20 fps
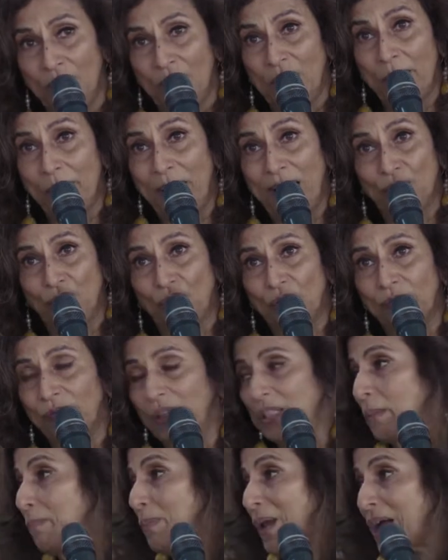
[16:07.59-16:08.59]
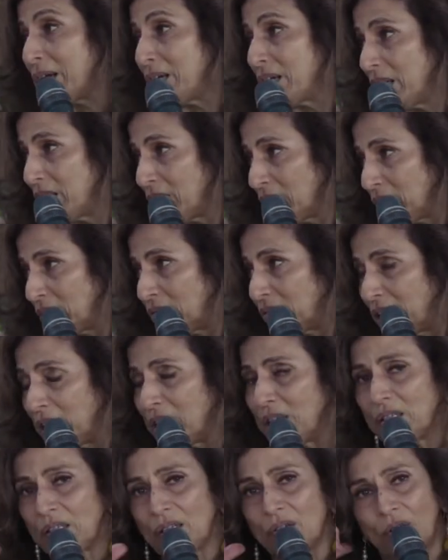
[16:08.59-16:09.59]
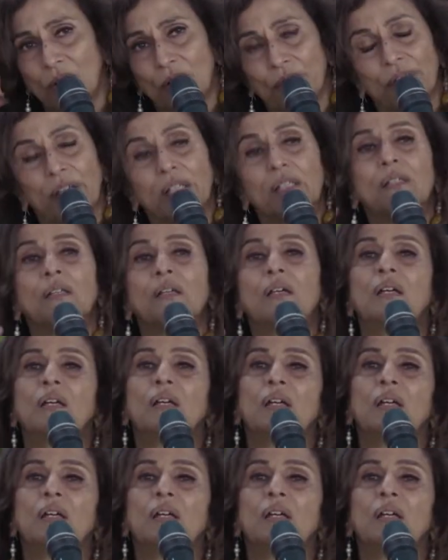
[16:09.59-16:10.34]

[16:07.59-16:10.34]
Imagine, where the blindings yes. case and all of it.